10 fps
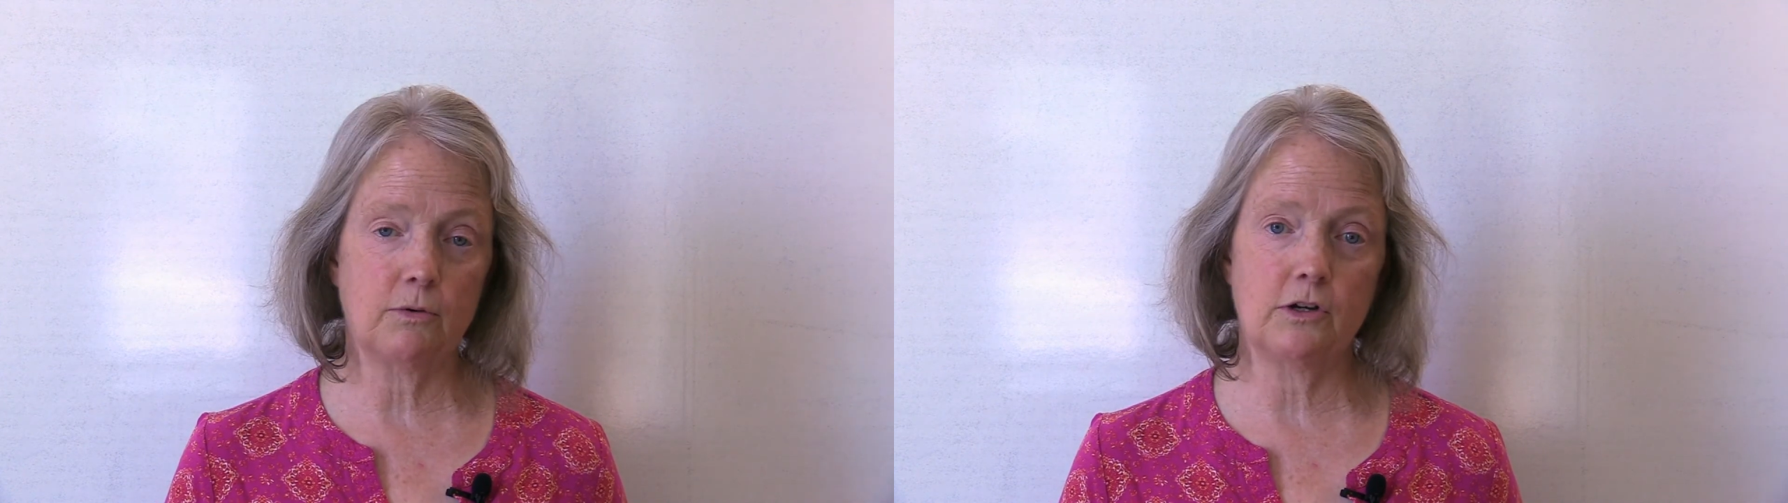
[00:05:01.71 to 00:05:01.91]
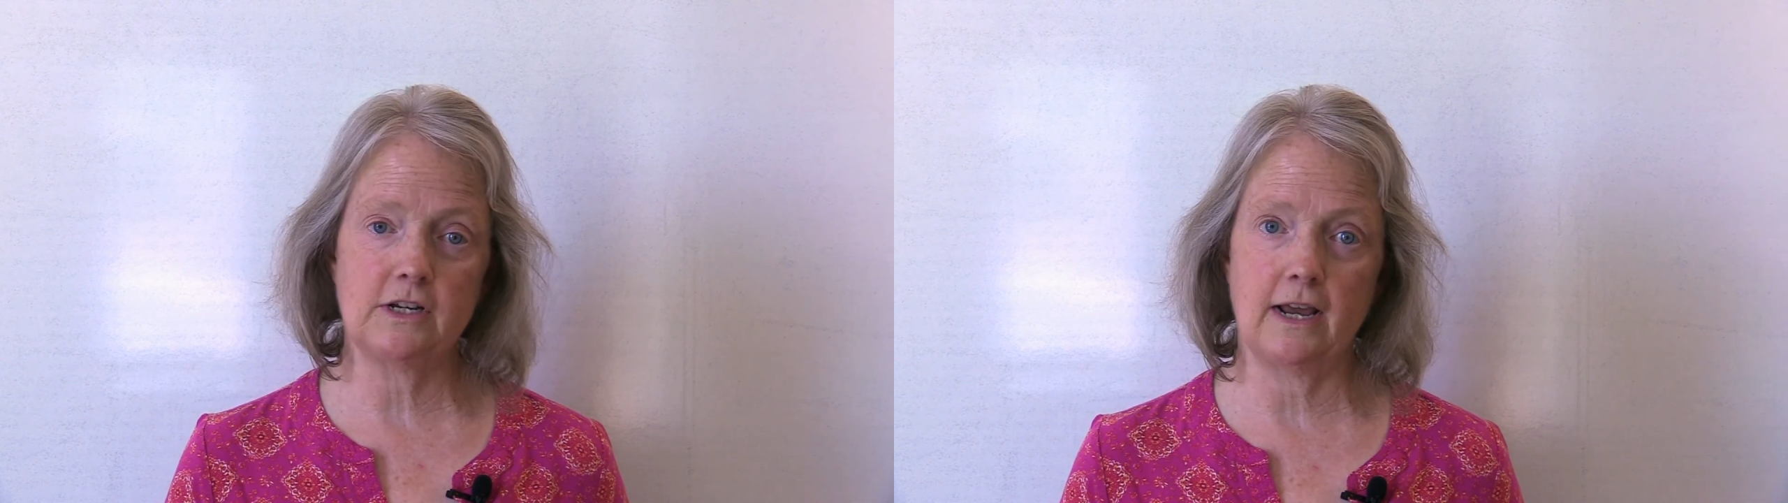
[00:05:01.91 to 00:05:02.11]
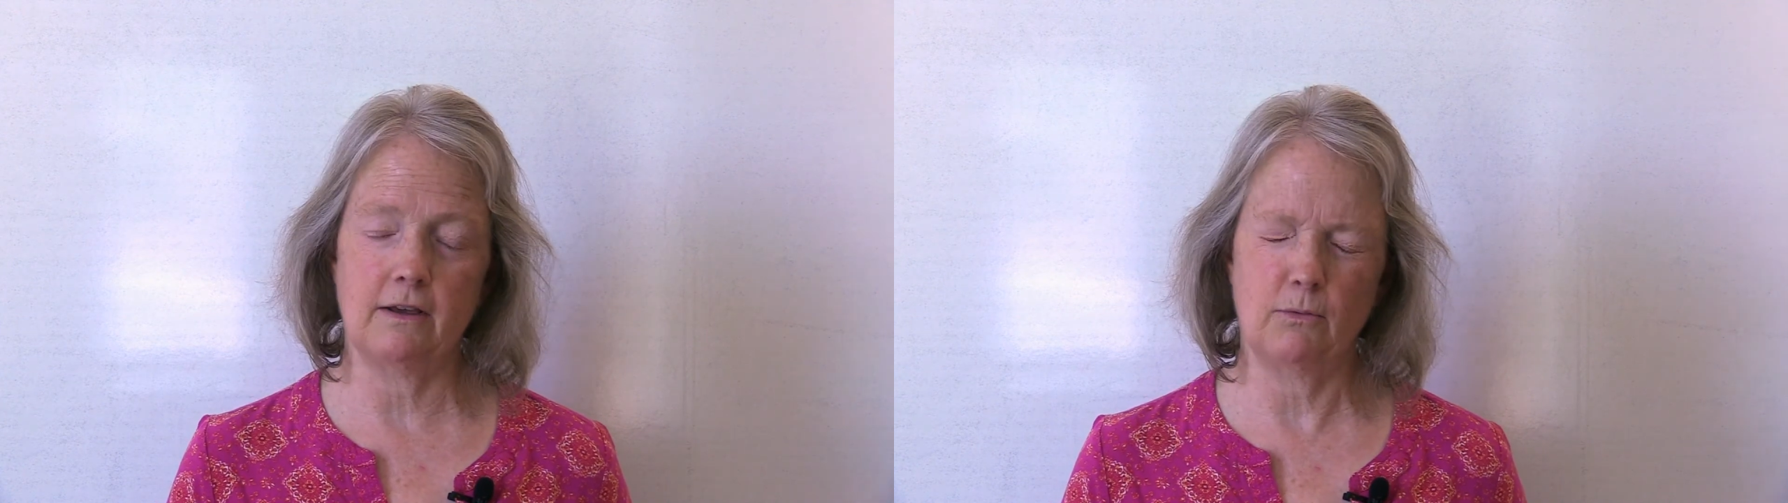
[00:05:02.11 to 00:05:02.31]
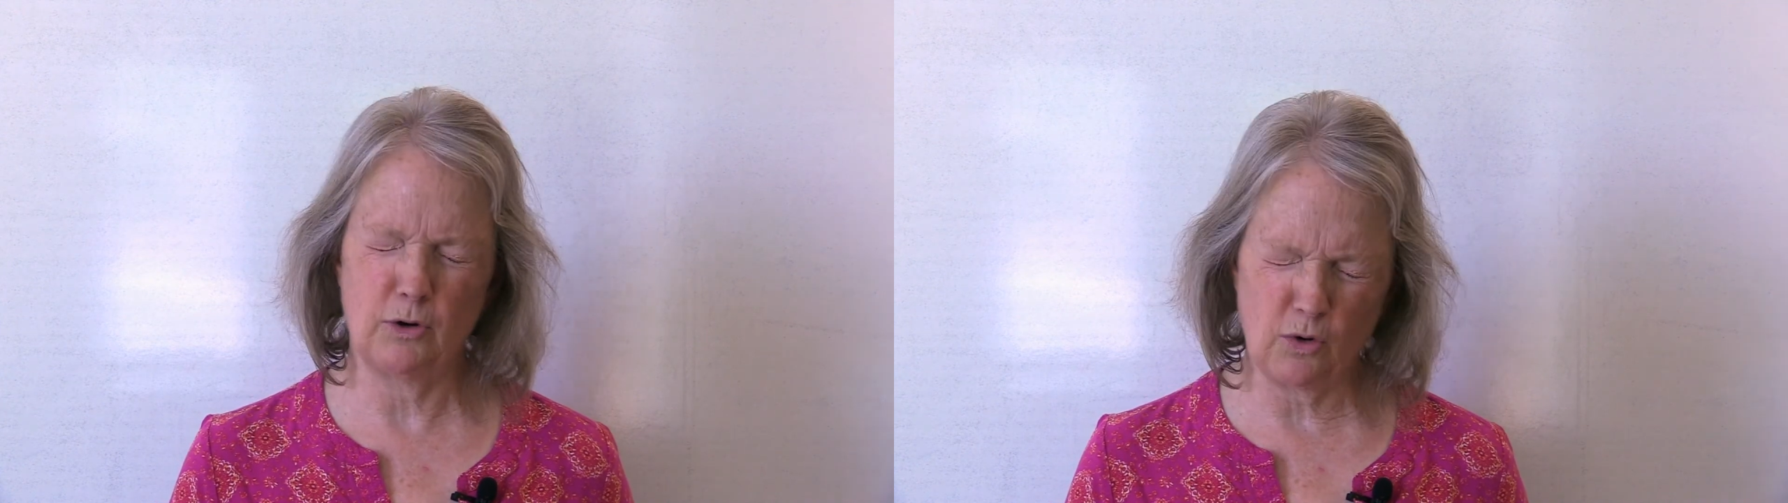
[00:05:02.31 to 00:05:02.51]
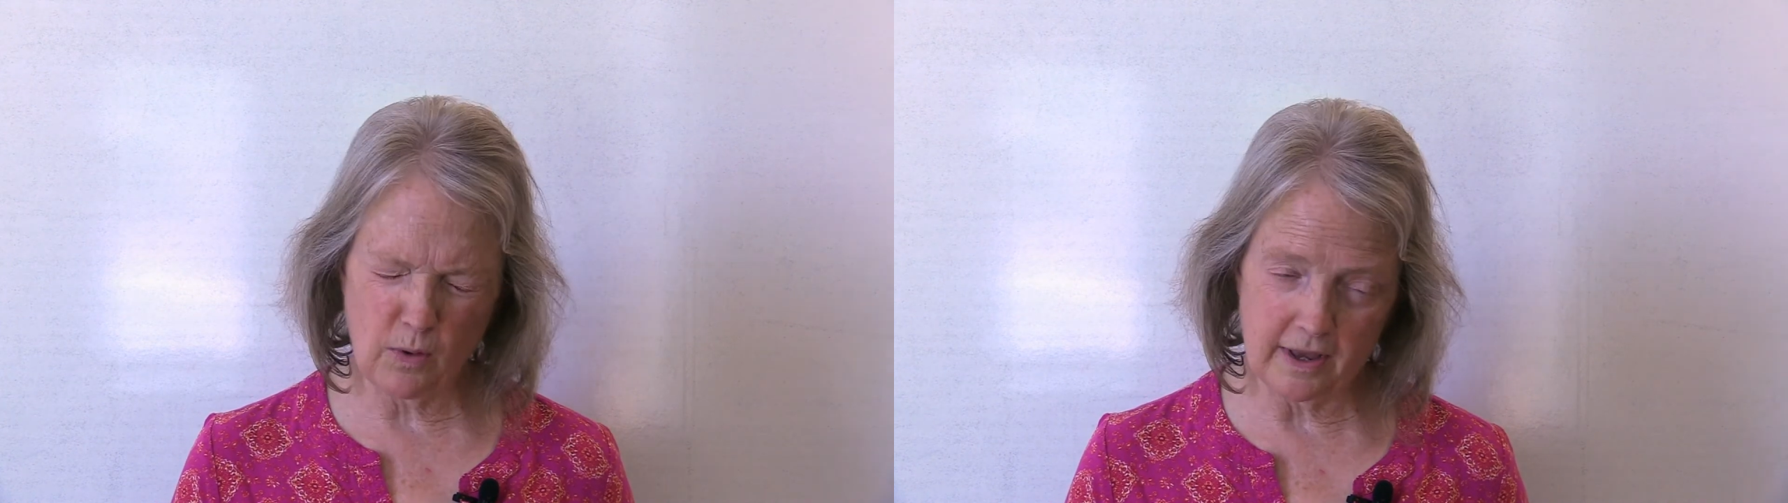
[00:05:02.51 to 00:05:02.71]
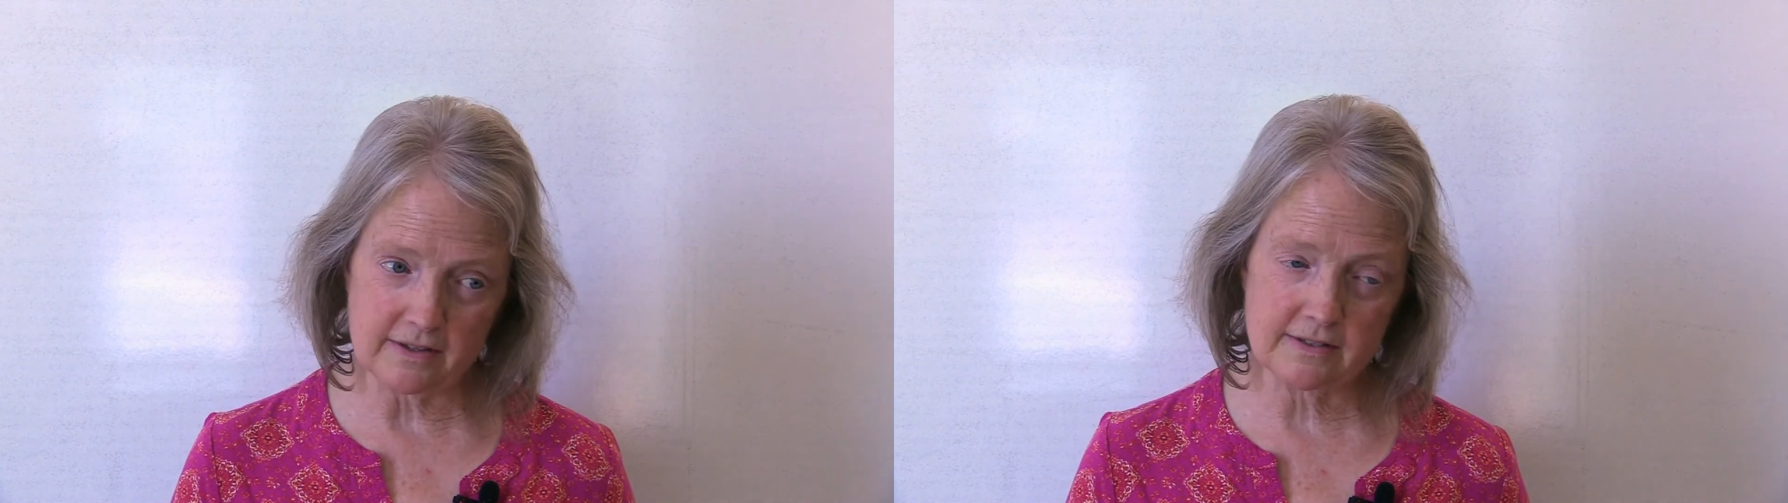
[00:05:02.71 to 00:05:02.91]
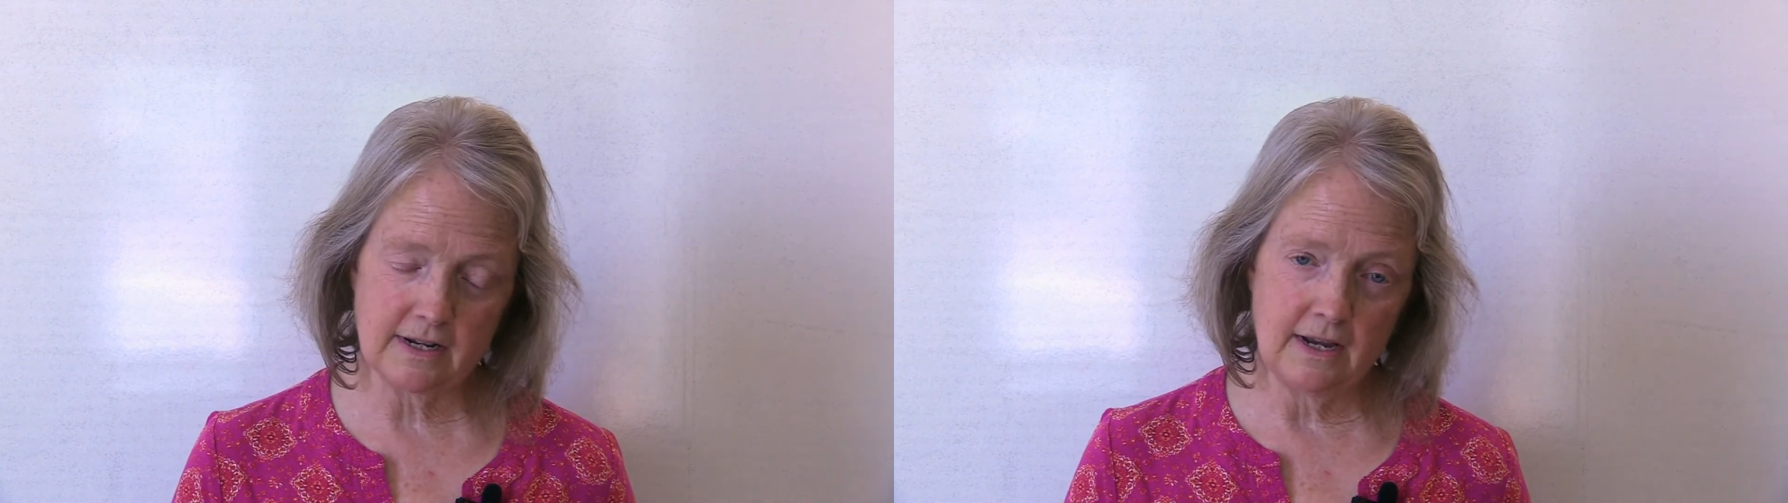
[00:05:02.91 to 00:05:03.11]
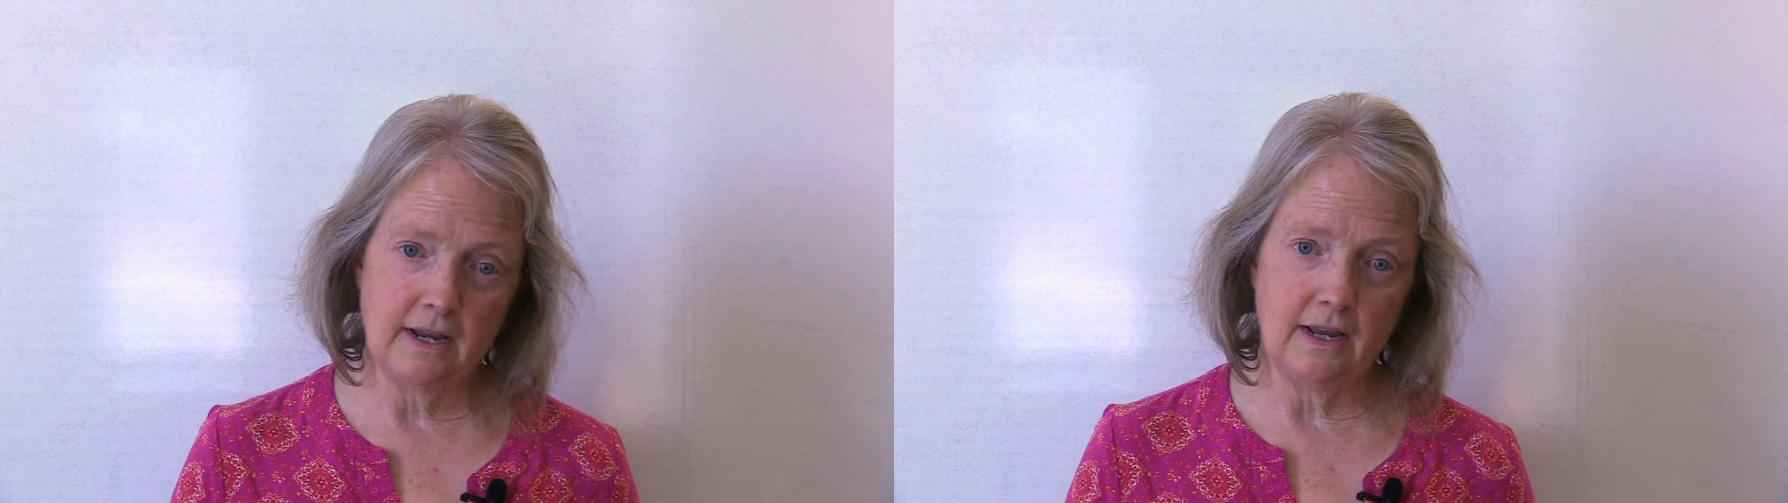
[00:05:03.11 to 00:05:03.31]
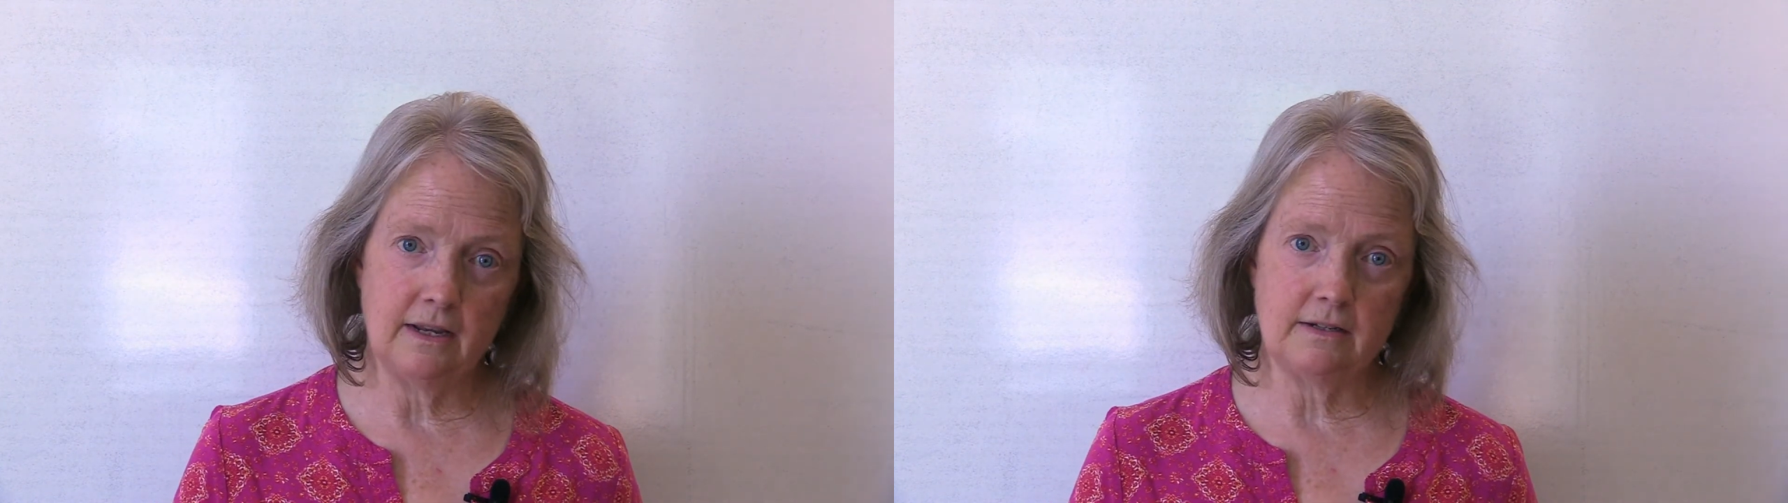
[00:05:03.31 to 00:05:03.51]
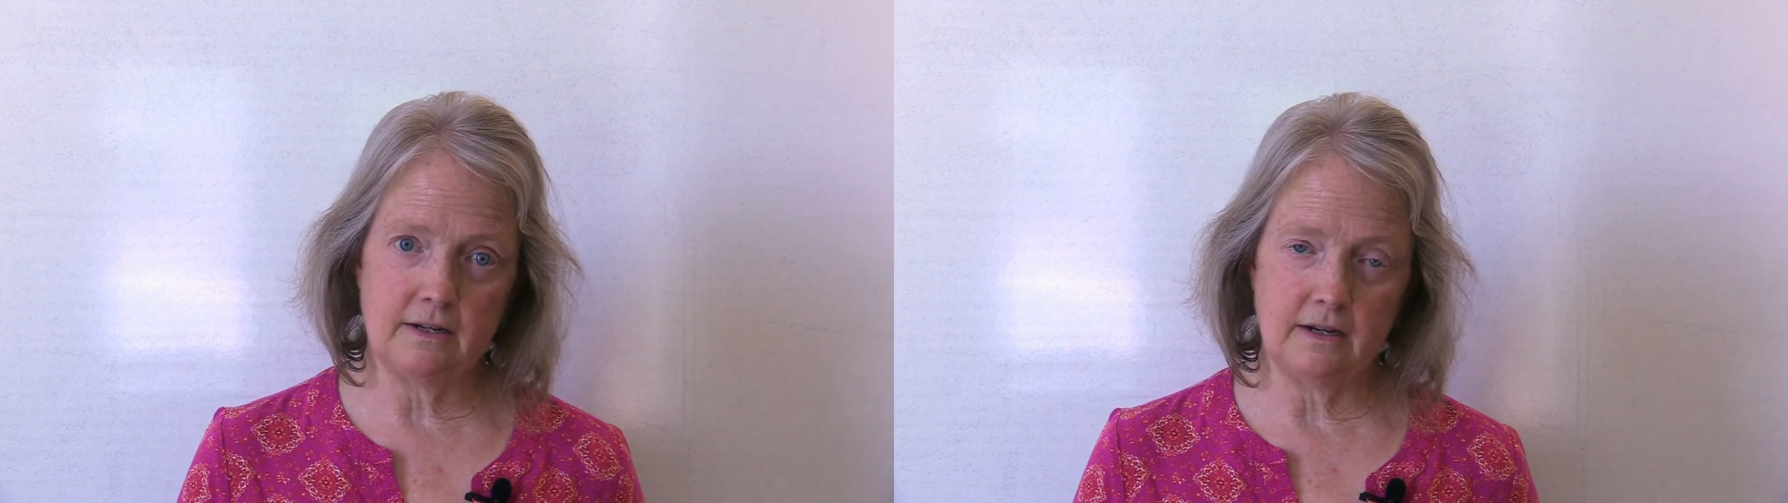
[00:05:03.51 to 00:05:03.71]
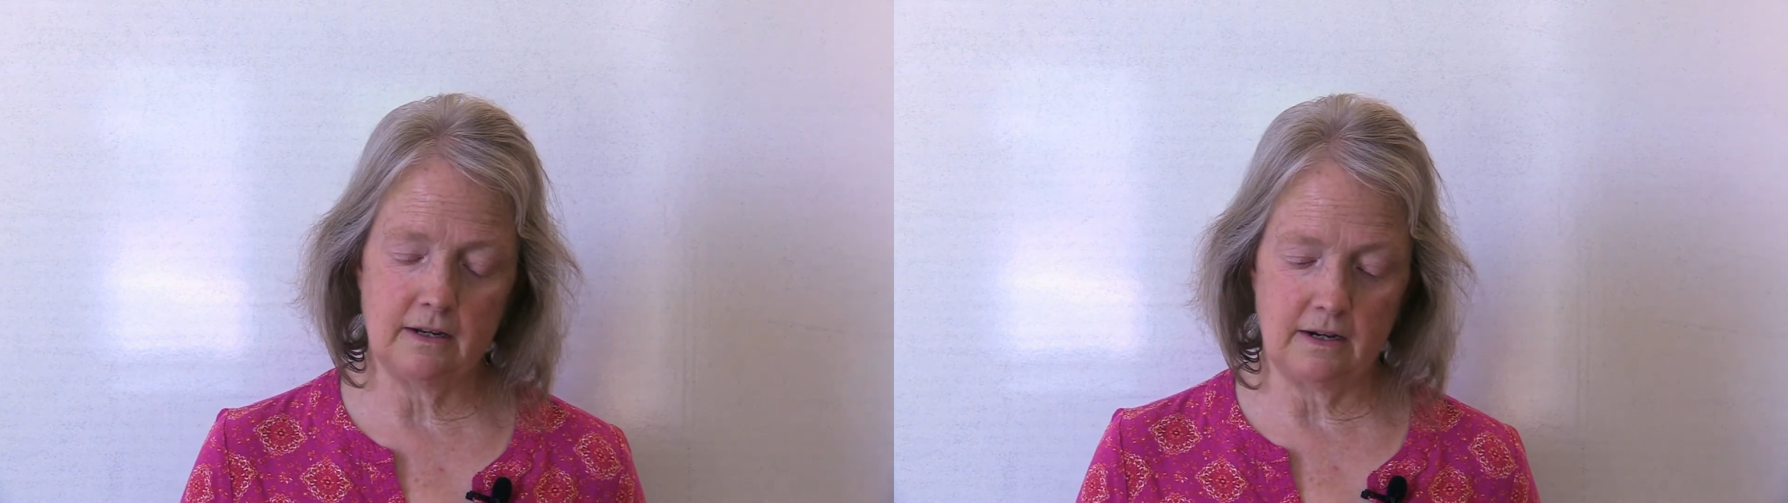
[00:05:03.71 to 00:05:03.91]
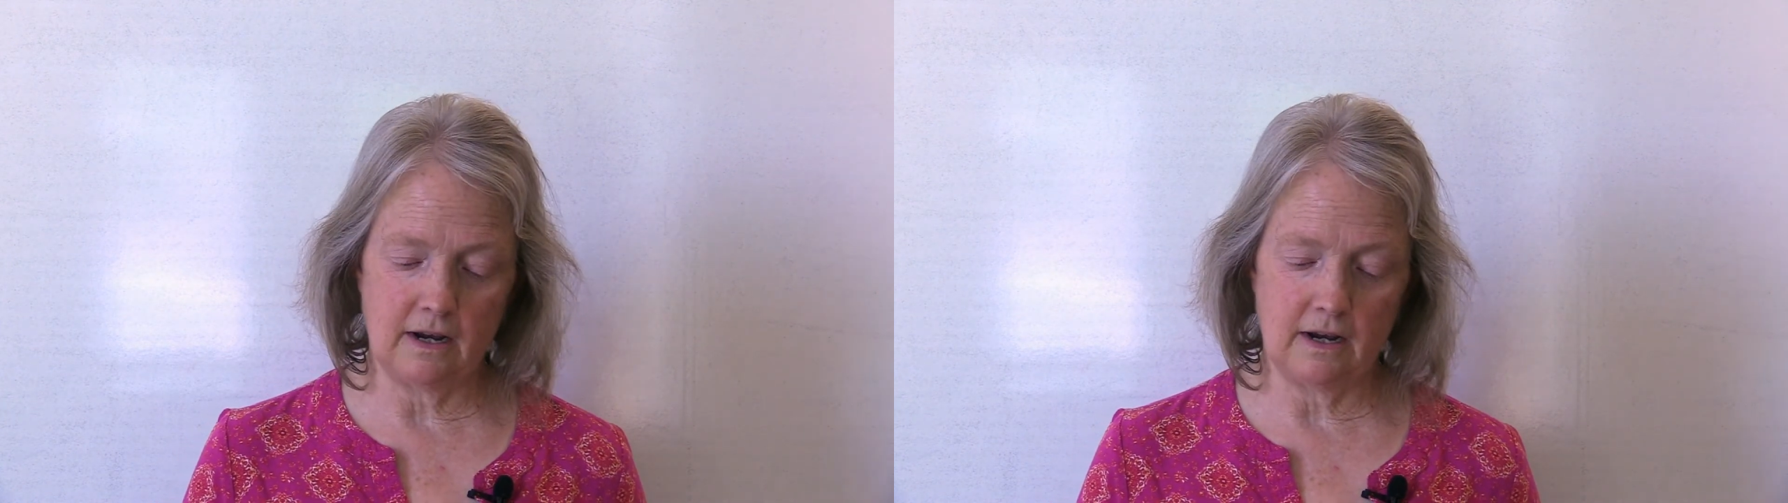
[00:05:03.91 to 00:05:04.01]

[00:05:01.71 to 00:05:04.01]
request and taken